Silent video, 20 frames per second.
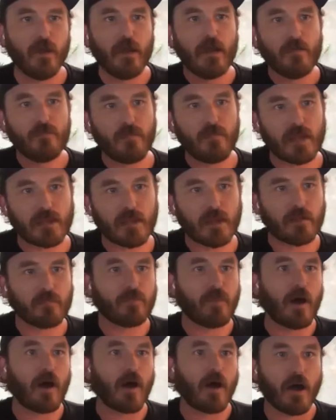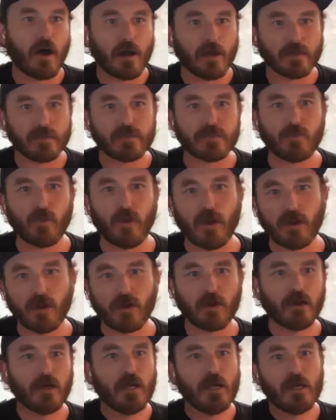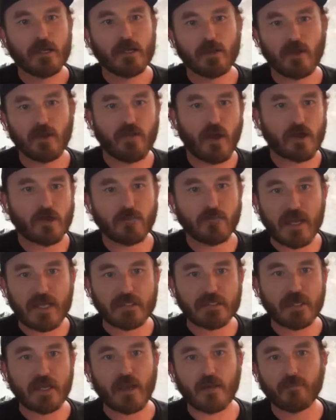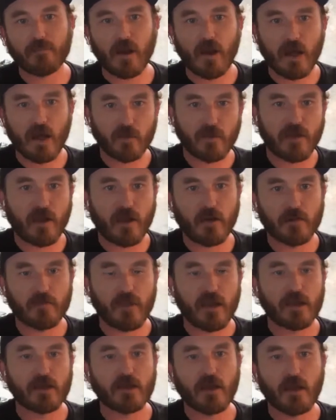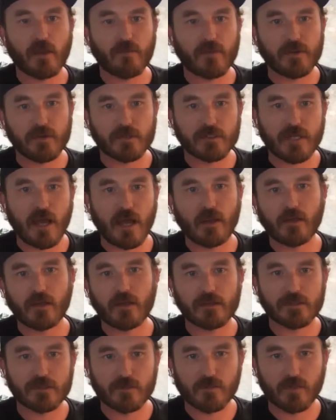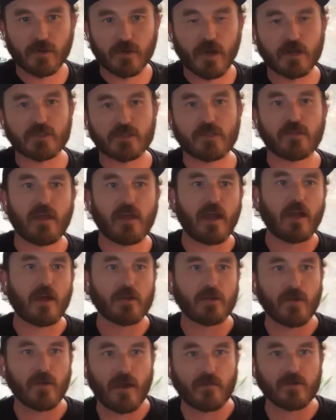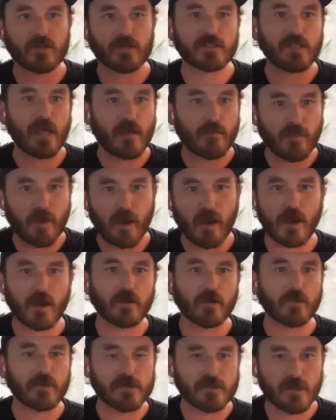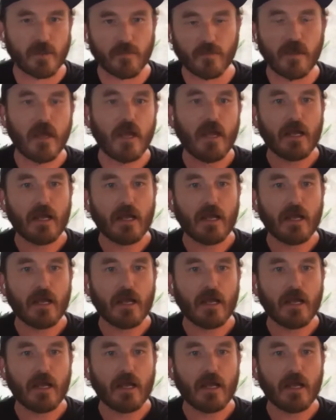making pods where you've got your base camp pod with hair and makeup and your talent and some production there, and you have your set pod with some